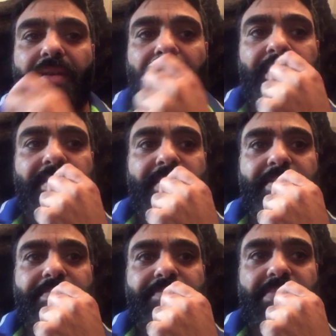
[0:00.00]

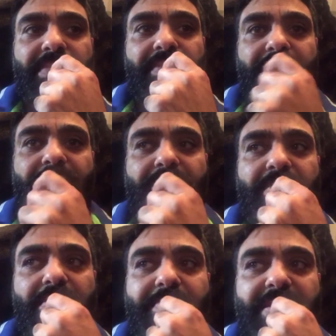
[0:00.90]

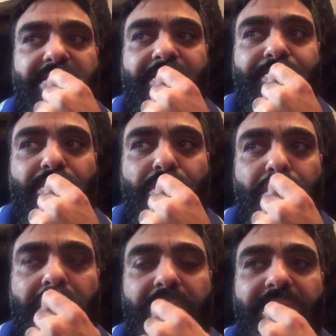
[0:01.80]
Coming back to the
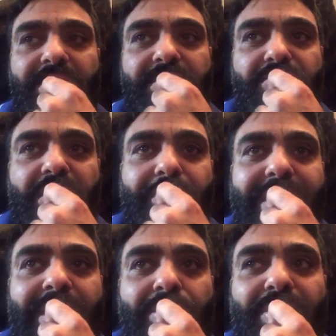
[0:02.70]
brawl, trying to
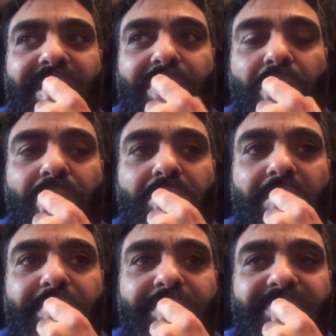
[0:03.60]
make it look like, oh,
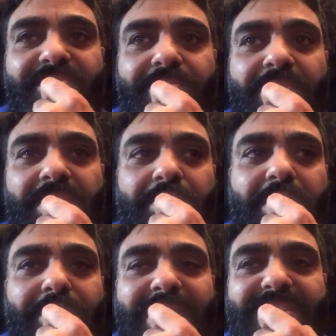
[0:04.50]

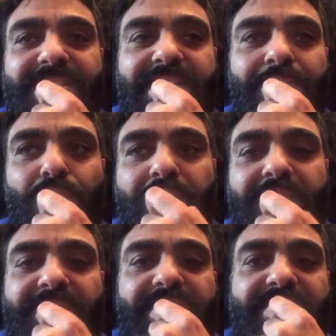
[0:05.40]
Khabib and his team all
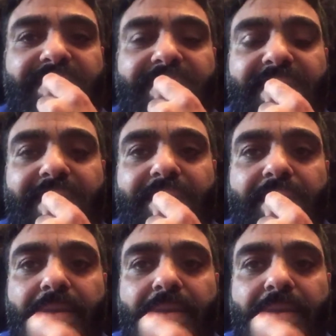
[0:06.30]
done this, done that.